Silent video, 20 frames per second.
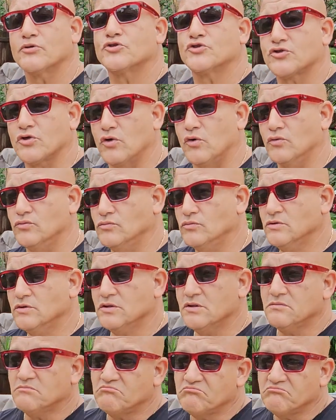show,
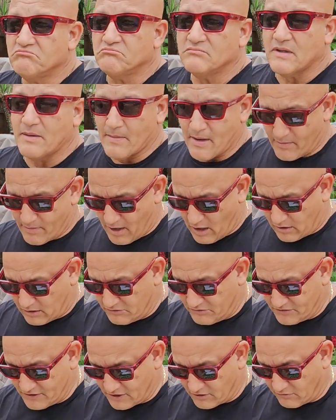then maybe I'll
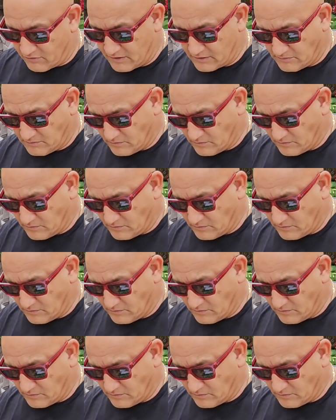consider it.